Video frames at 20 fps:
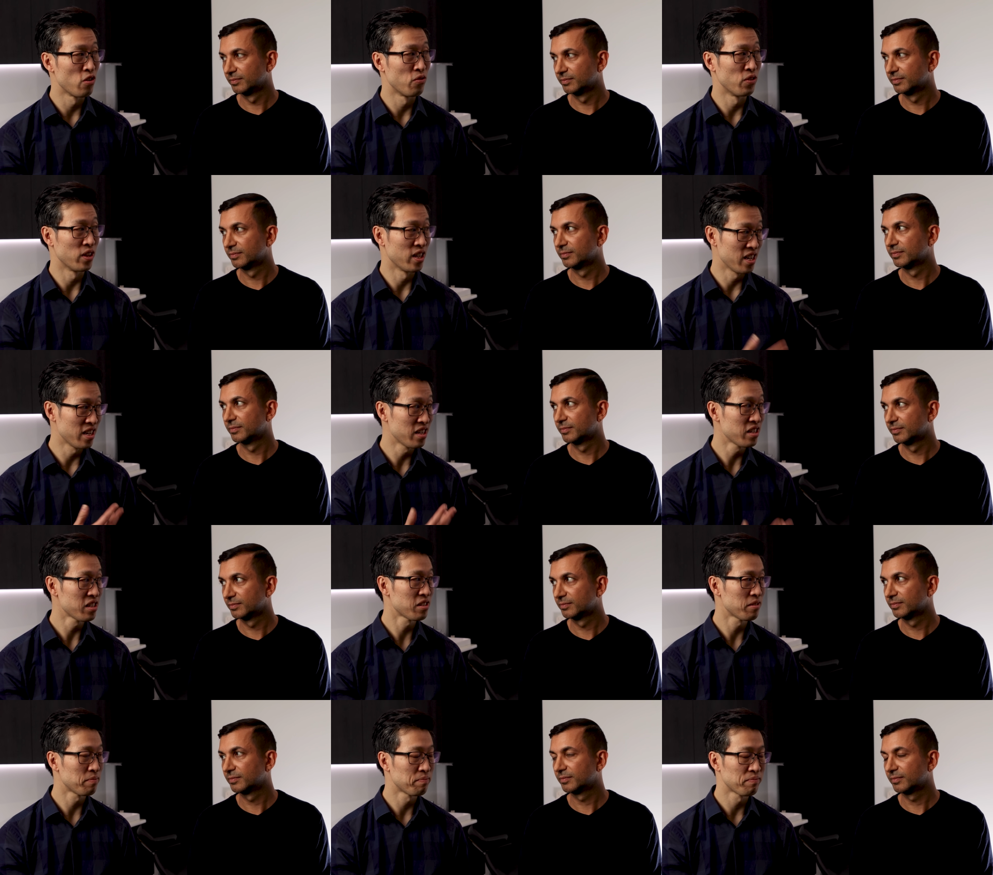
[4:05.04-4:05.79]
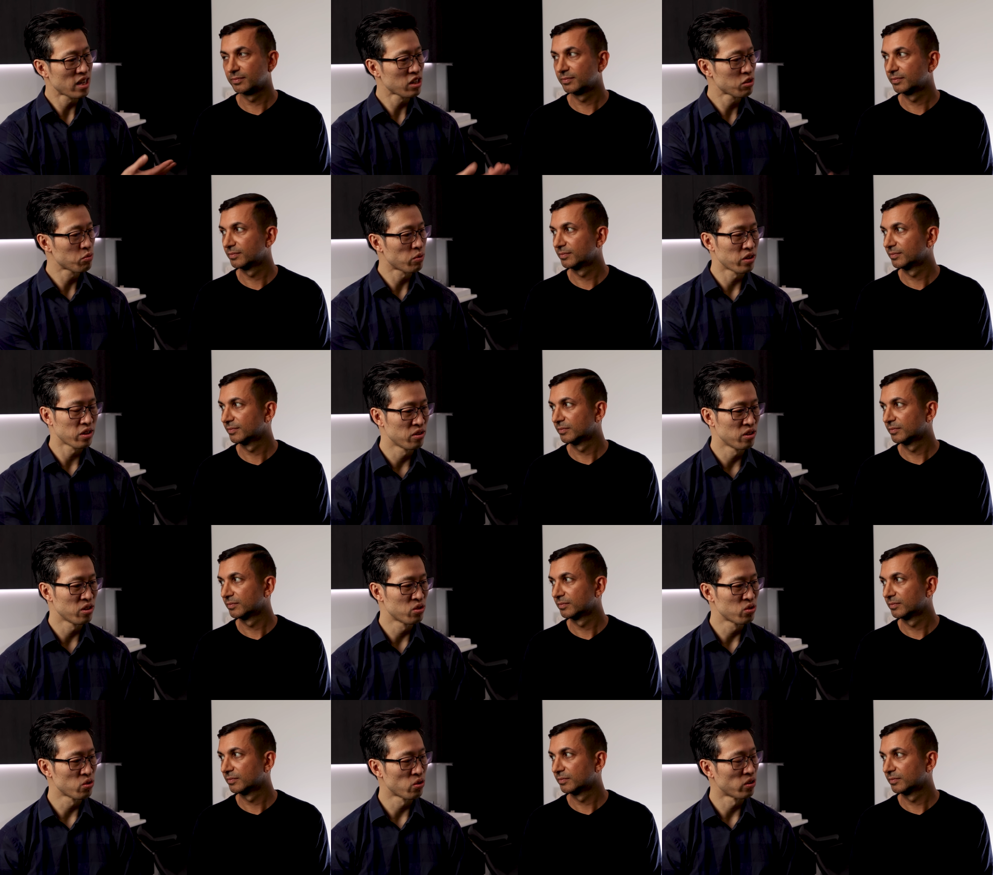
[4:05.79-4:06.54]
Speaker 1: over the years. Tell us what
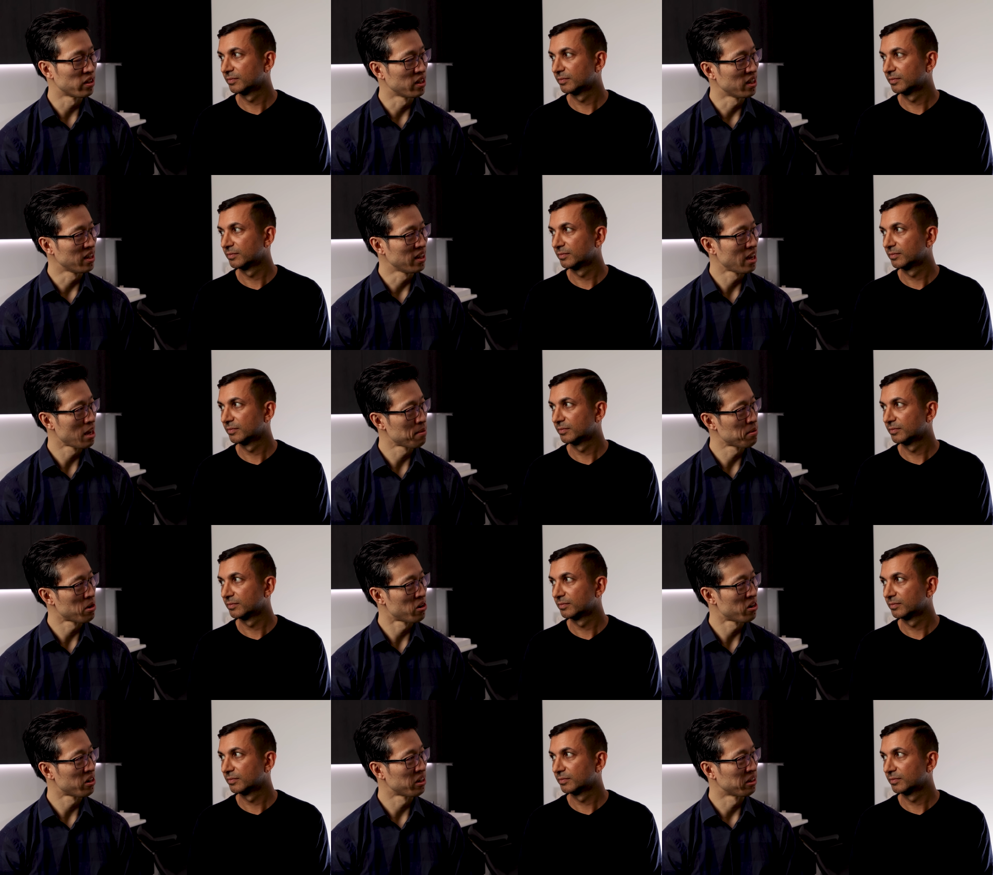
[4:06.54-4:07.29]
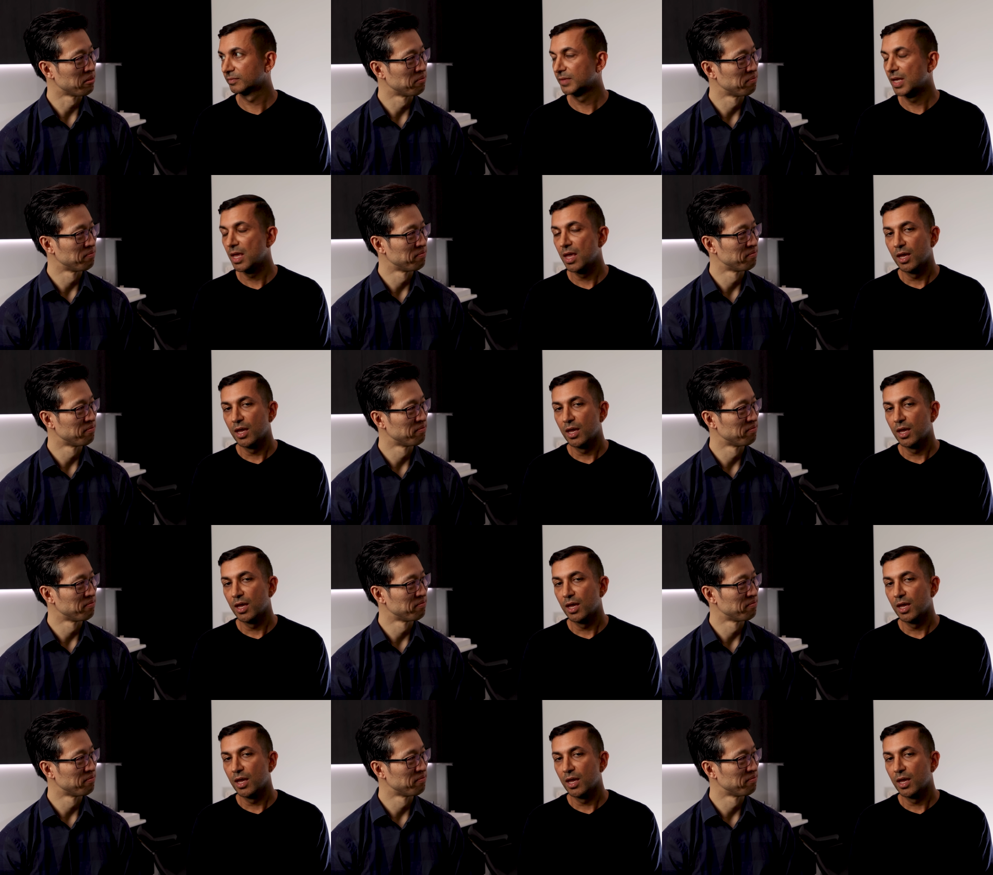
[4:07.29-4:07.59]
you saw on the M R I.